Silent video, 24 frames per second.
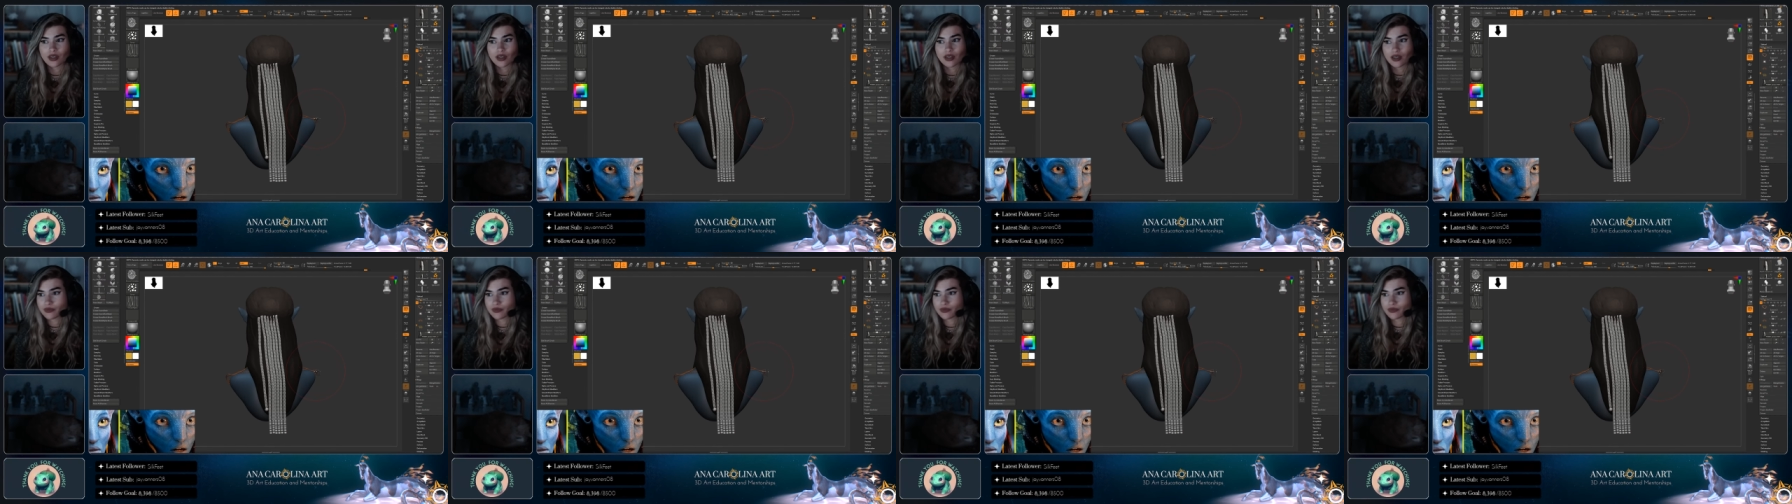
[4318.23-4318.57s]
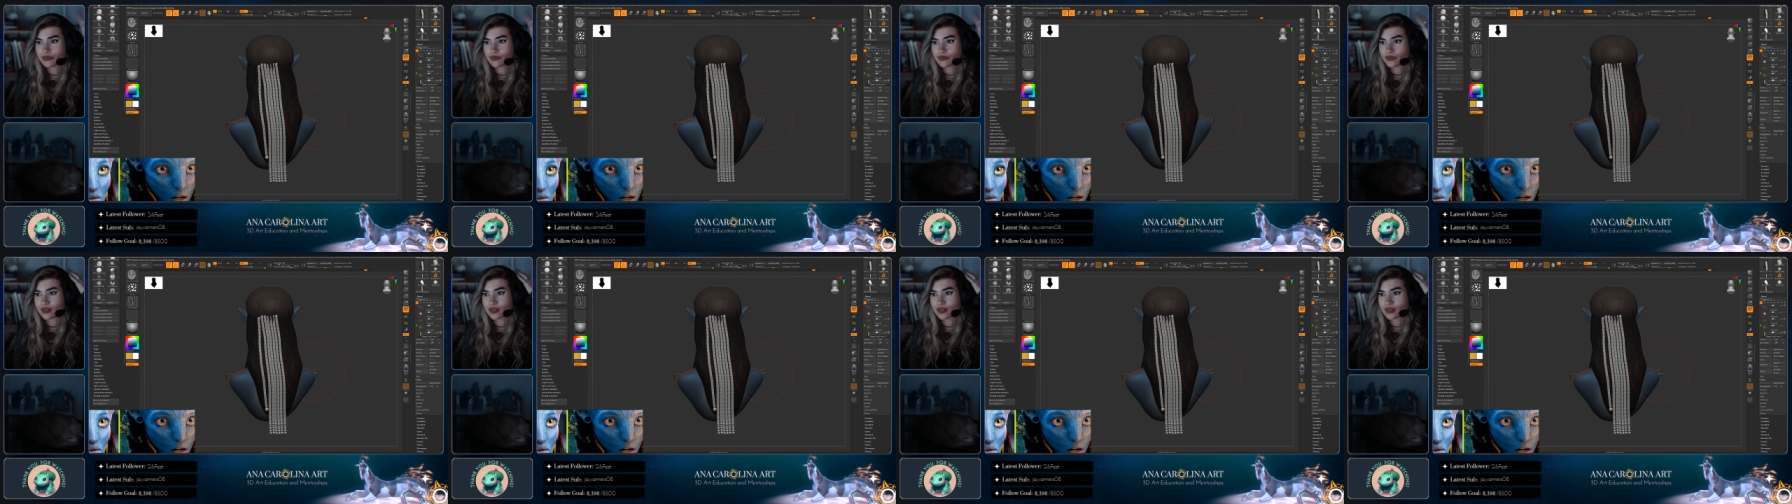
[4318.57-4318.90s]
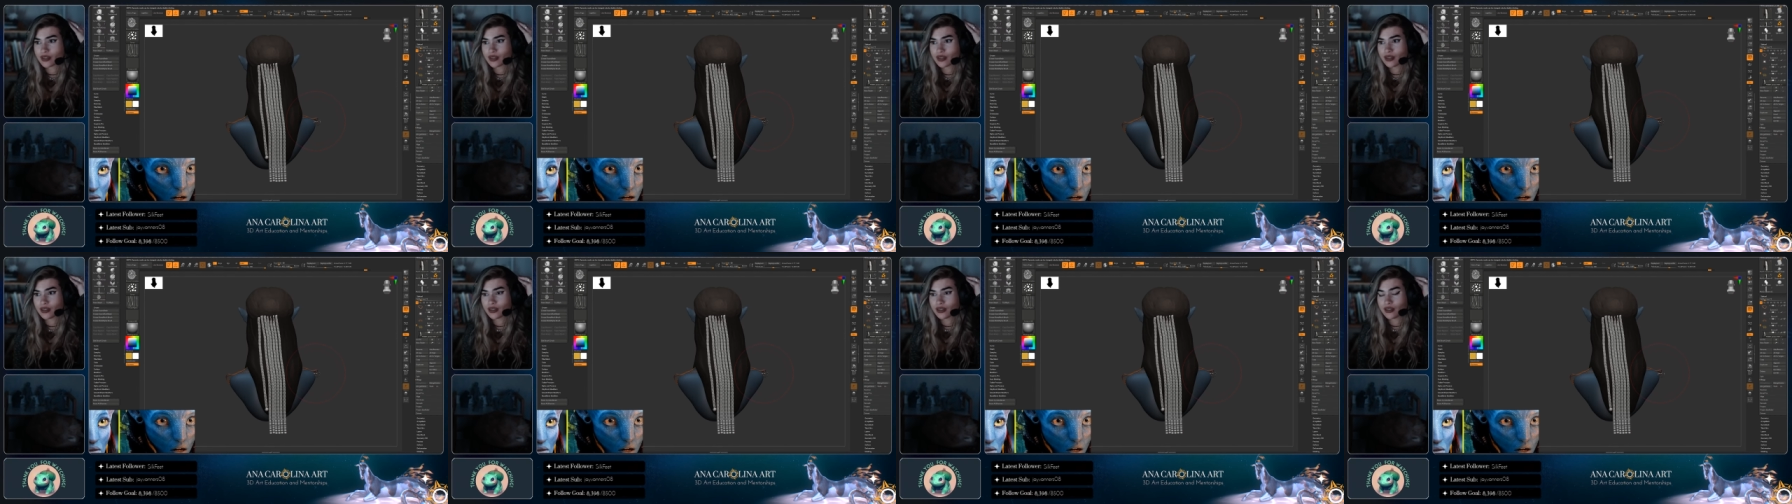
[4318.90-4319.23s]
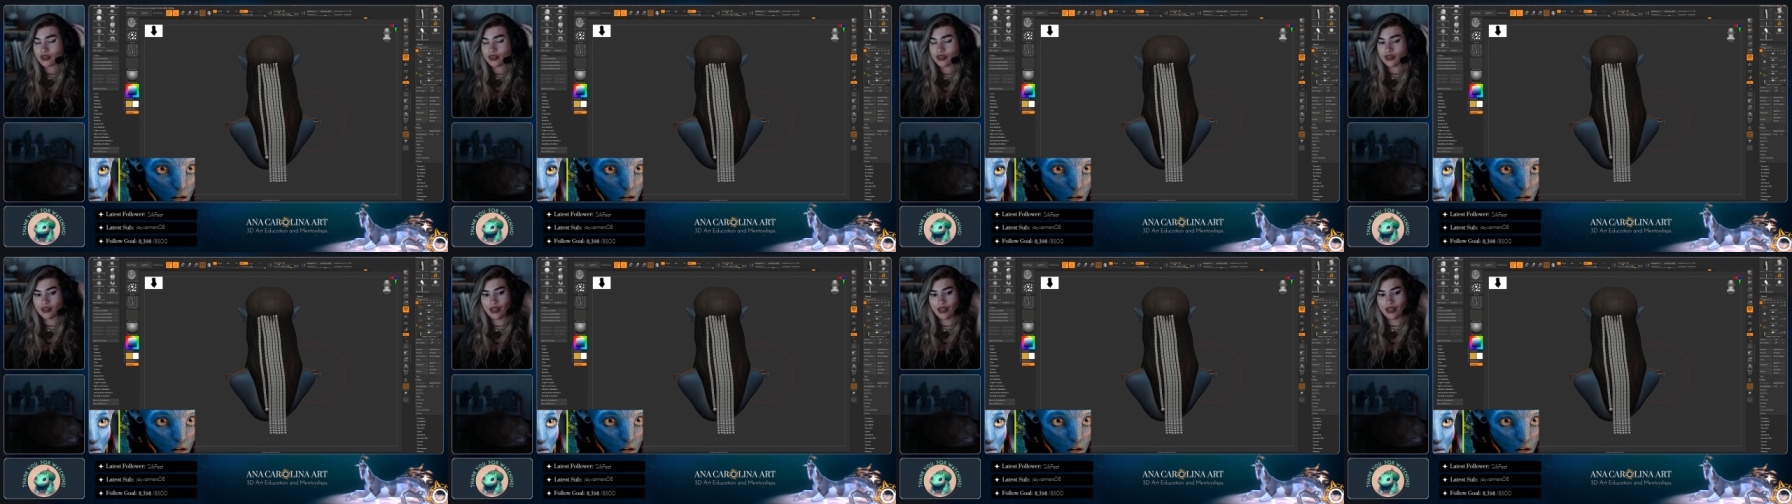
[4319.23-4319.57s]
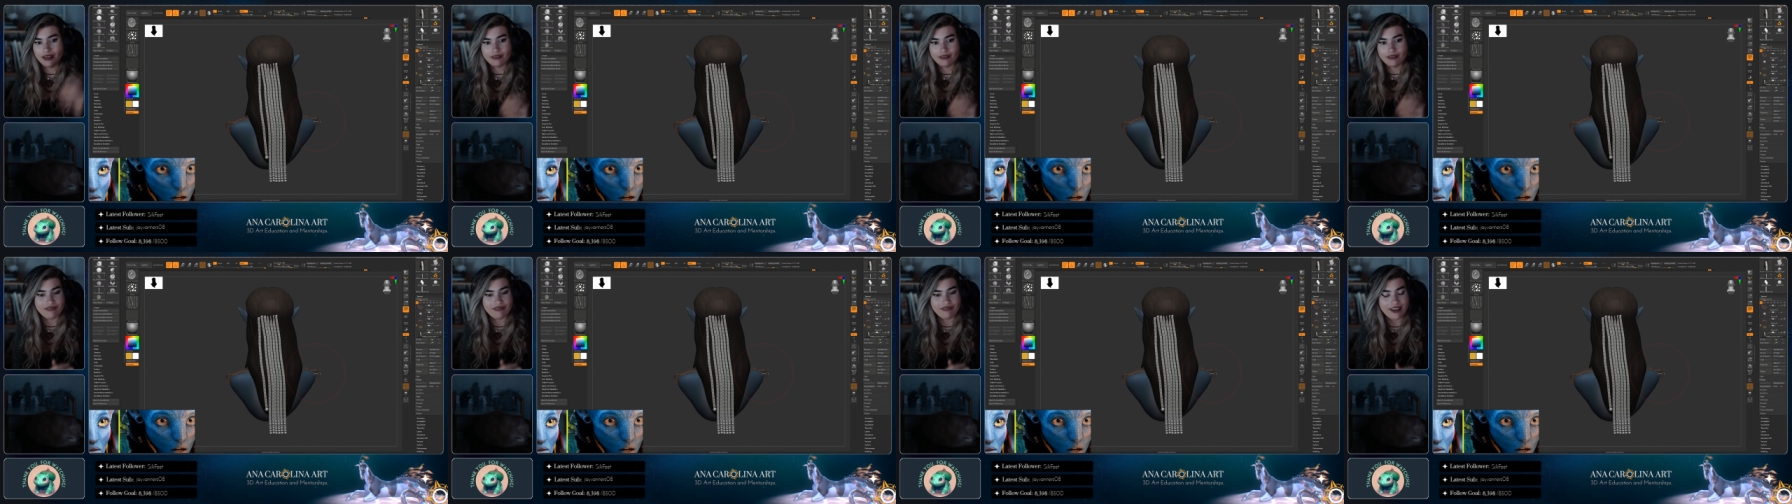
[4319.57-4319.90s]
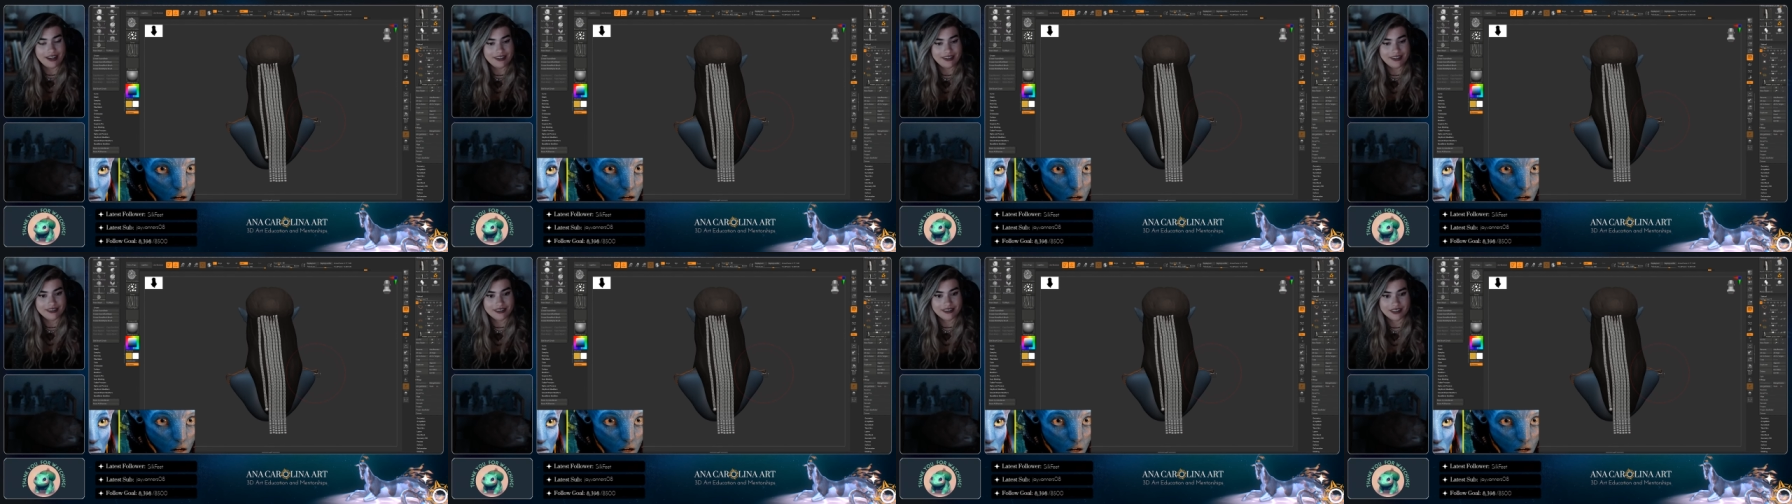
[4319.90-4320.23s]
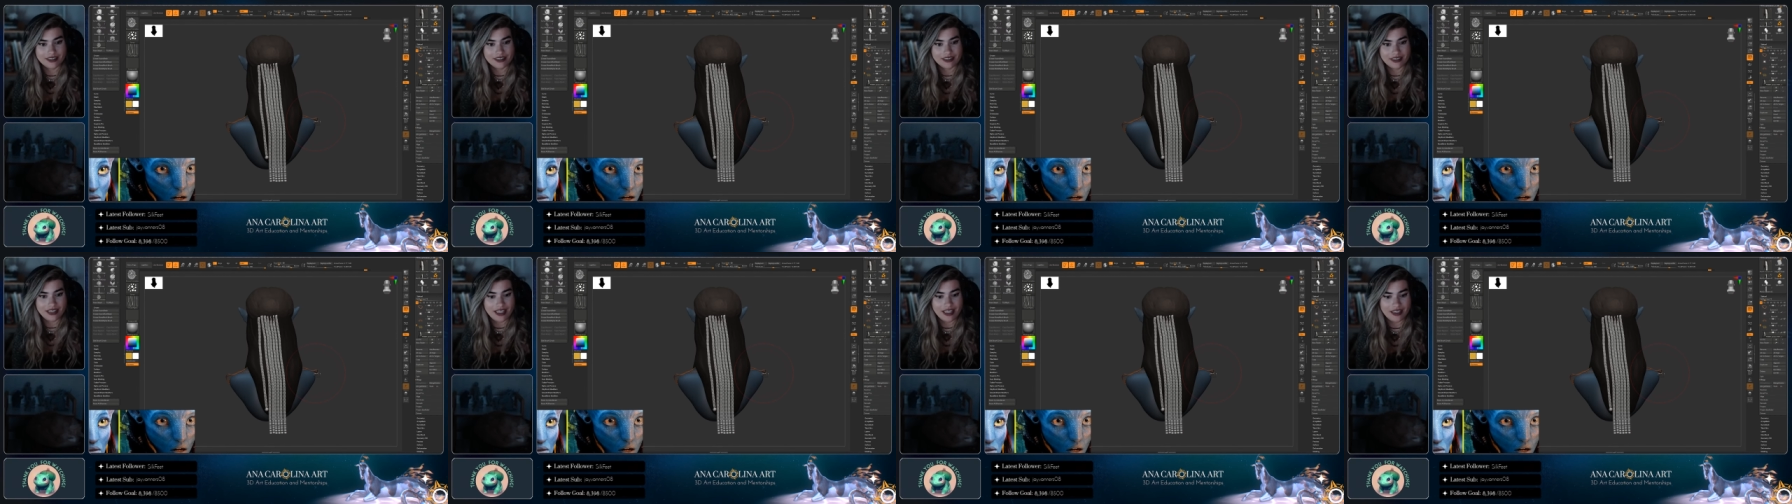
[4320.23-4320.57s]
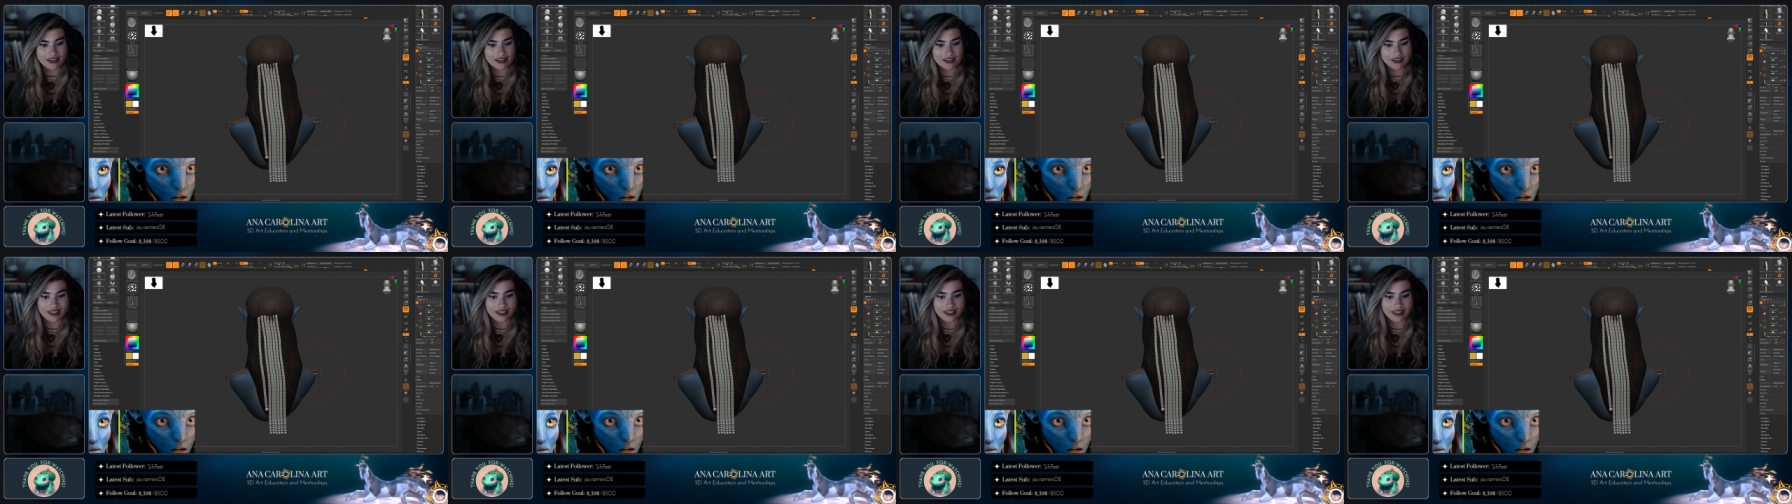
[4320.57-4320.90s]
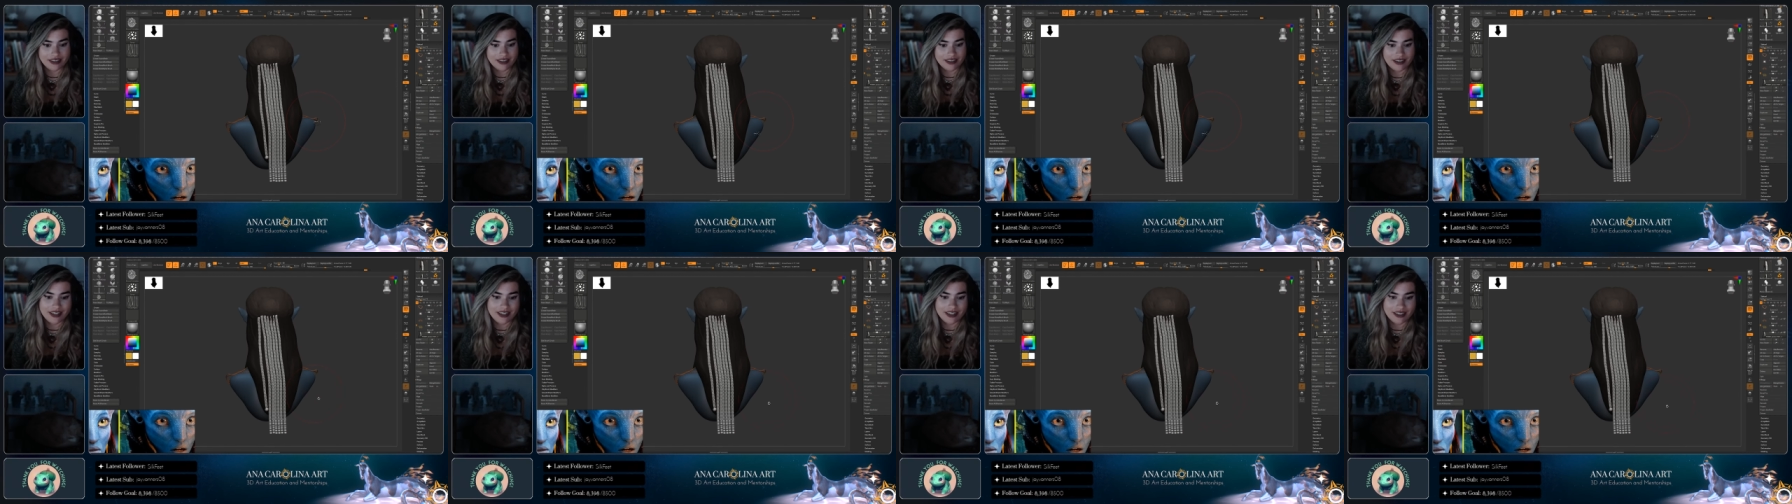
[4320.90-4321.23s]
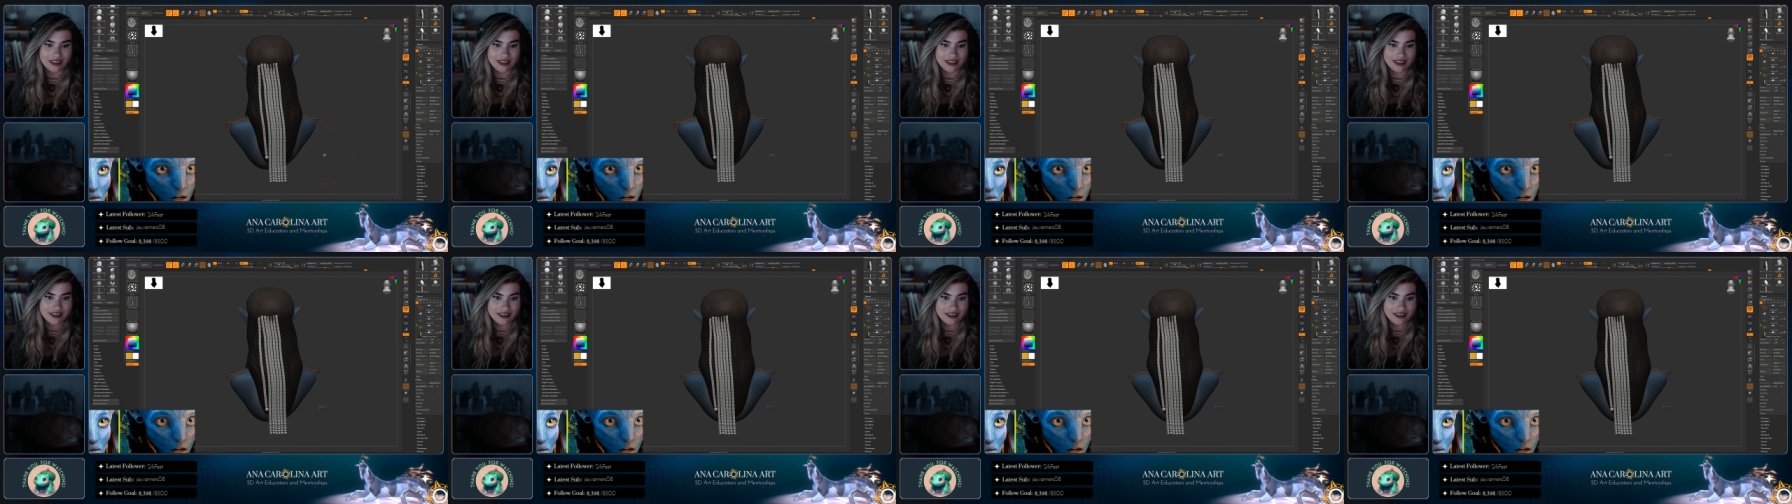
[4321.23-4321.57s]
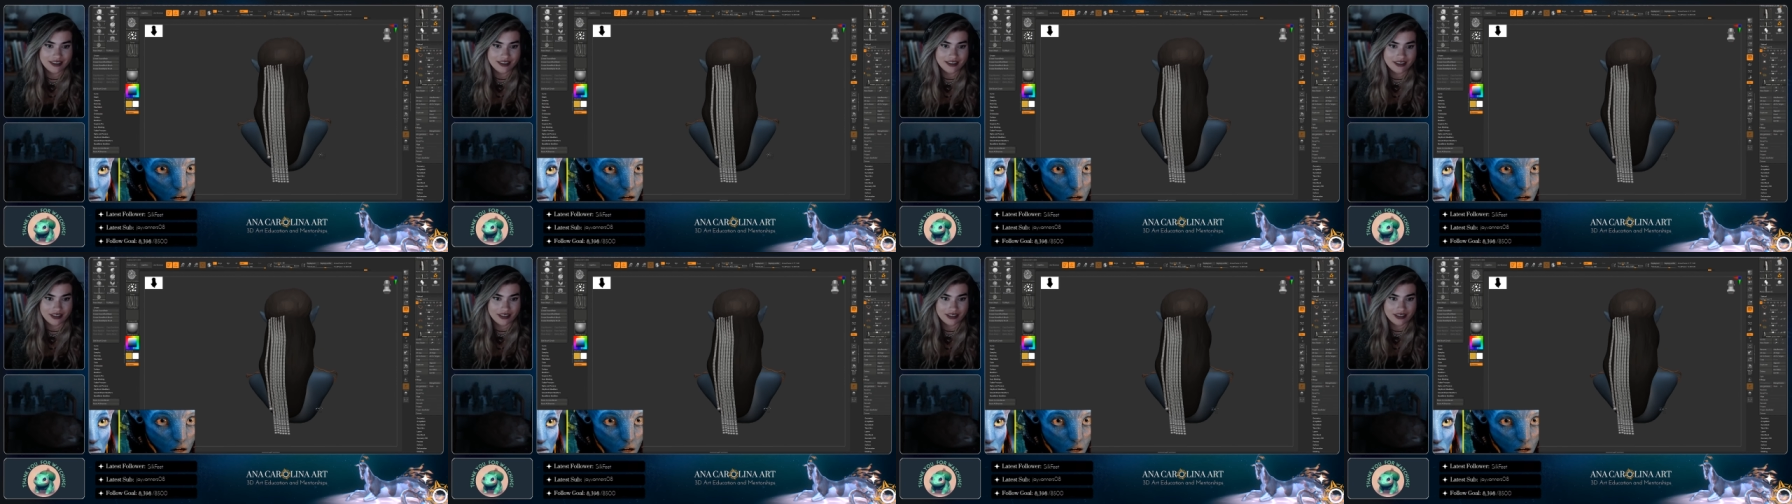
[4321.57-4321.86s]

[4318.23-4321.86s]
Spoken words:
God, I find later that there is, and